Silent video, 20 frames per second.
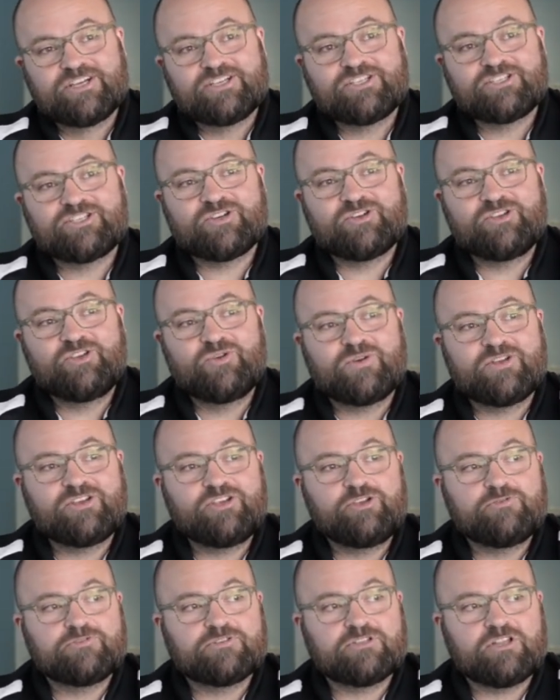So you can
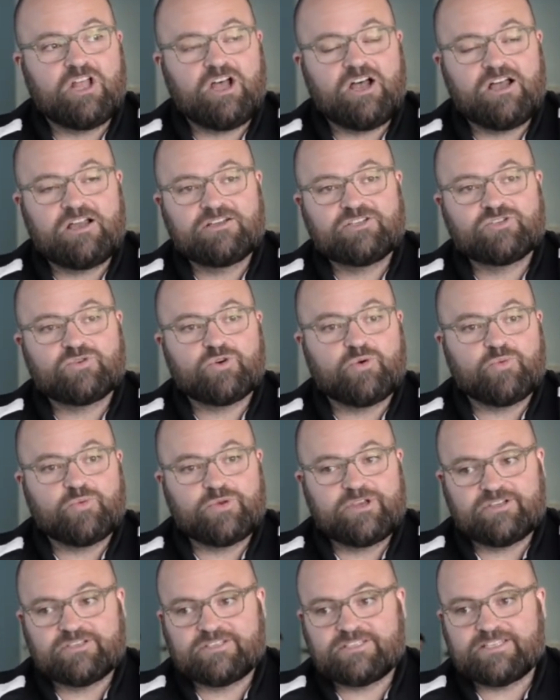use logs or a
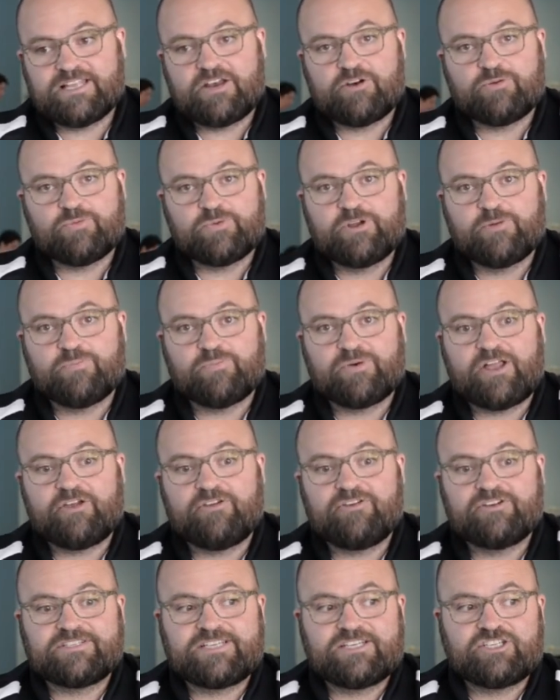real sled or real prowler.
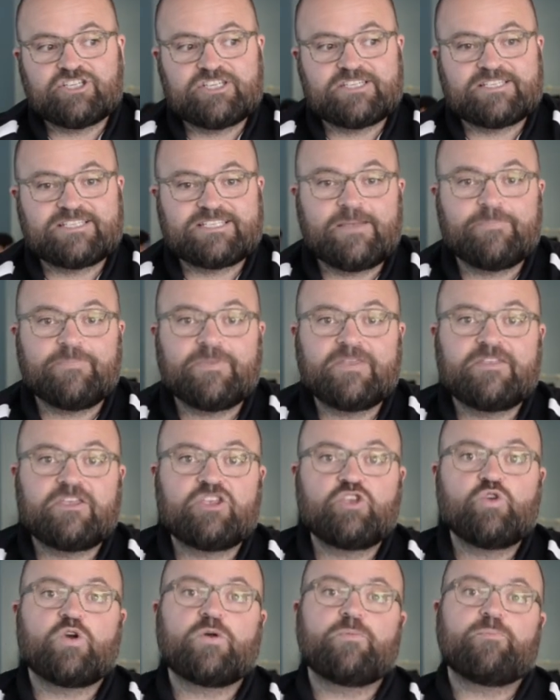They're essentially just something that
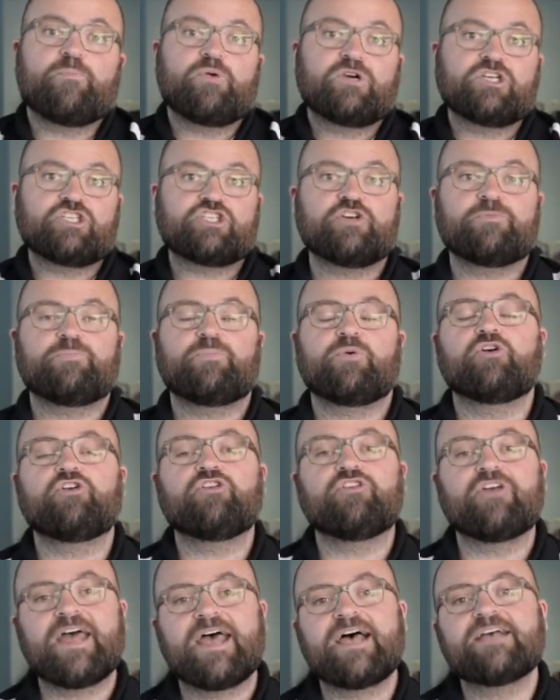you can push or
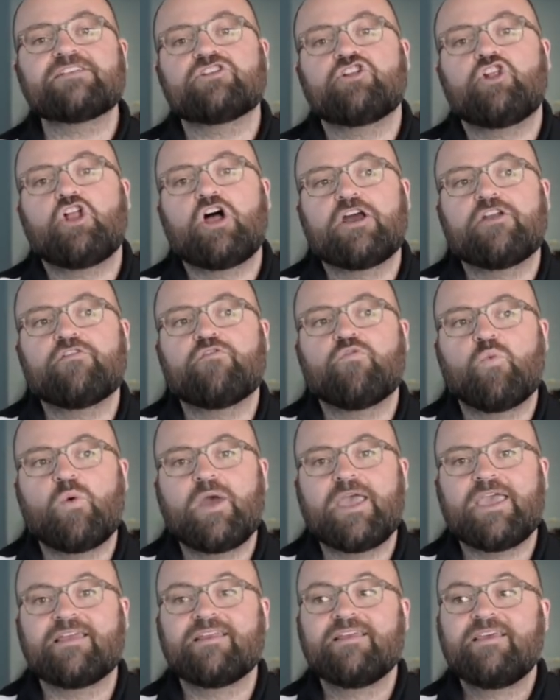pull that has a lot of
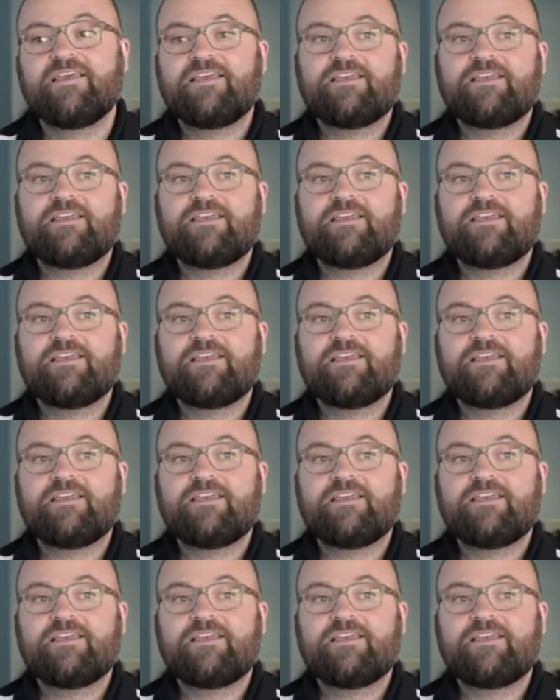weight.